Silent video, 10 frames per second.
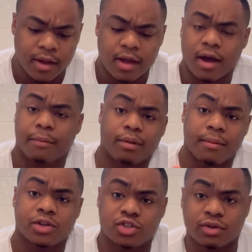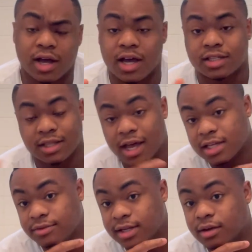I promised you guys last
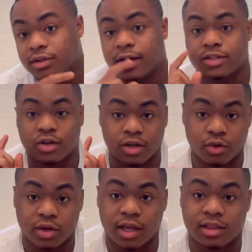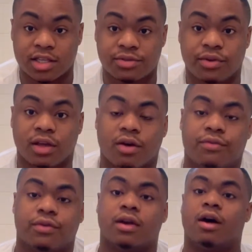video that I was gonna create this video
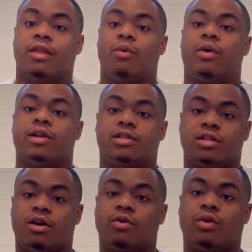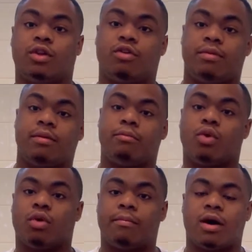for y'all that wanted to know a little bit
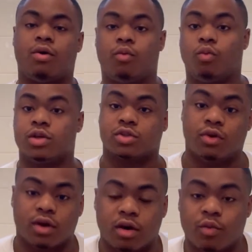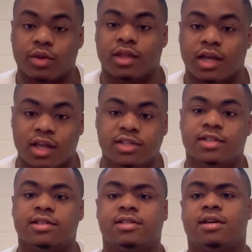more about what's going on with the
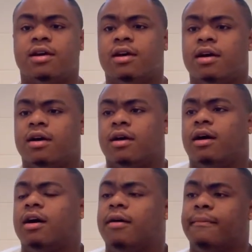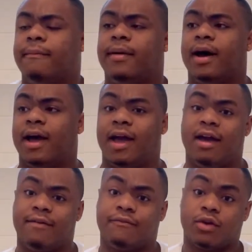engines. I
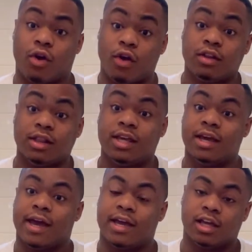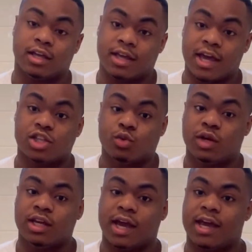have currently a
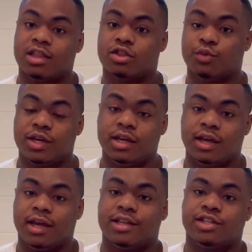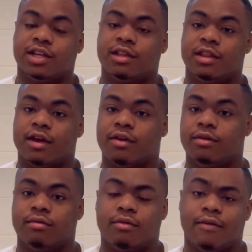K20a3 engine in there,
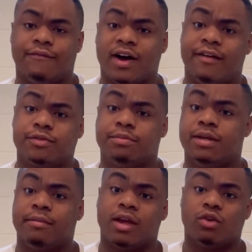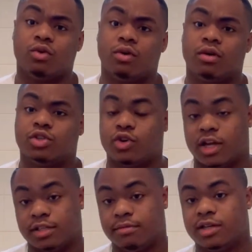5-speed manual
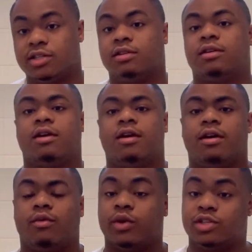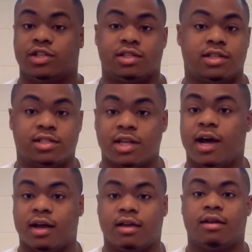transmission, which is the
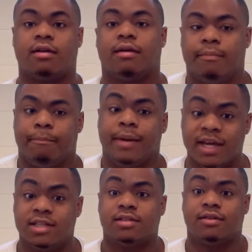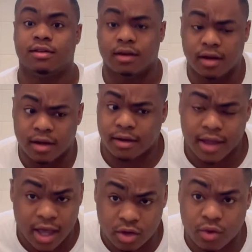stock base
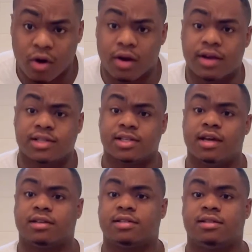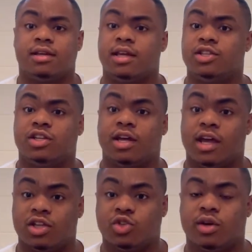Acura RSX engine
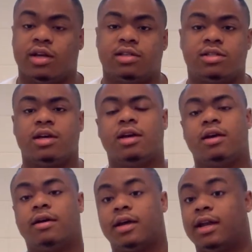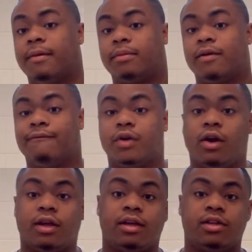and trans. And I'm converting